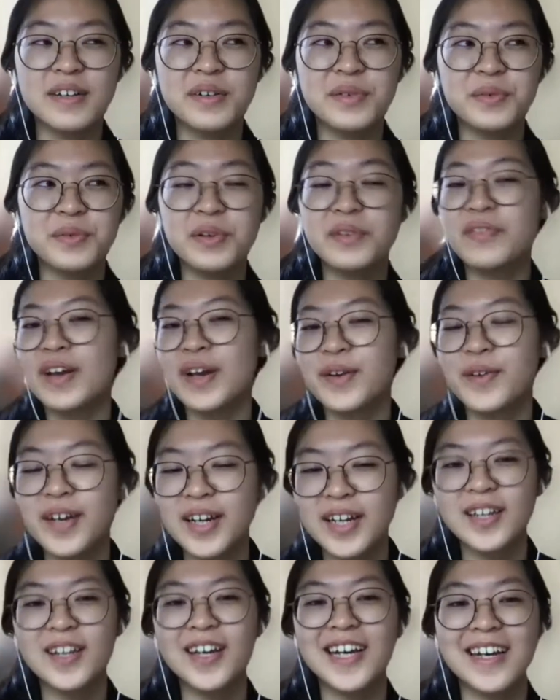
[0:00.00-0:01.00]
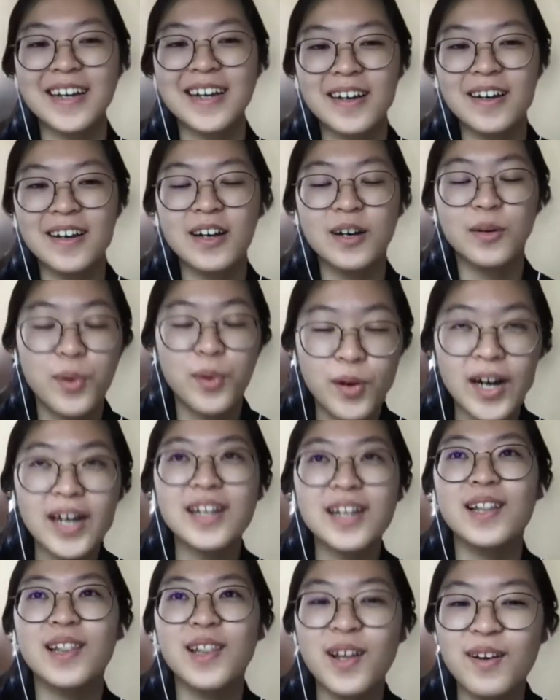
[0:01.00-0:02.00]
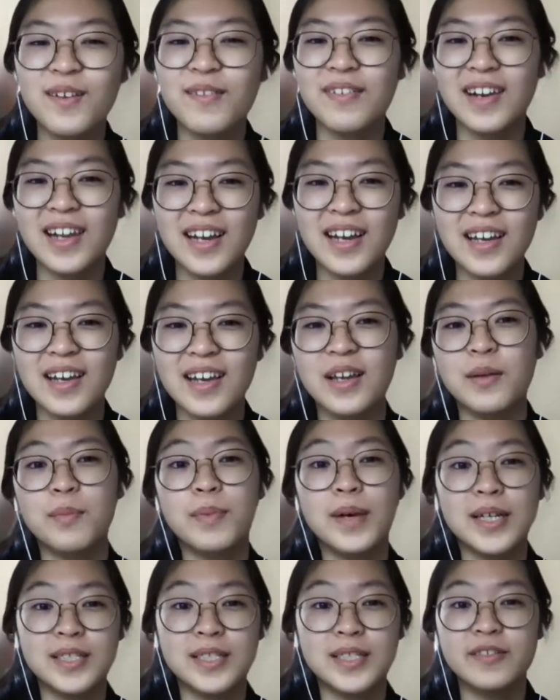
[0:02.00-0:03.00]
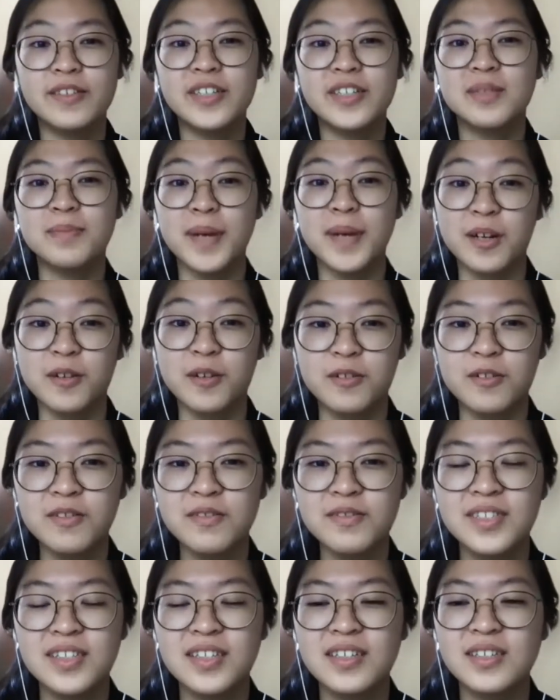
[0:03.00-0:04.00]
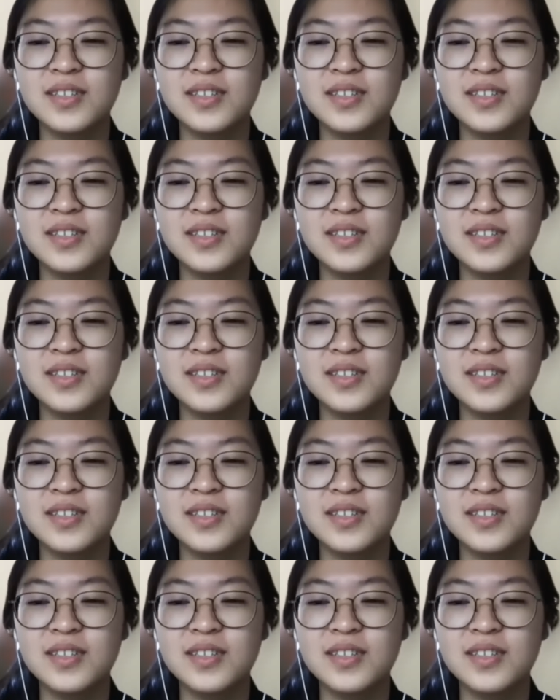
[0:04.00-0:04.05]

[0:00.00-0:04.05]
we've had quite a lot of uh, quite a lot of luck at Pasir mangroves.